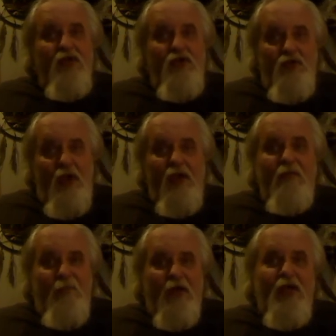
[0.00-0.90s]
you done
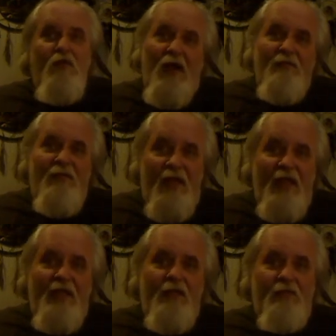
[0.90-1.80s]
the fucking right
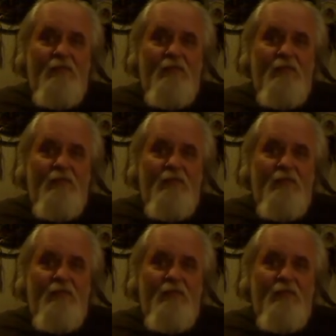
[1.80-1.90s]
thing,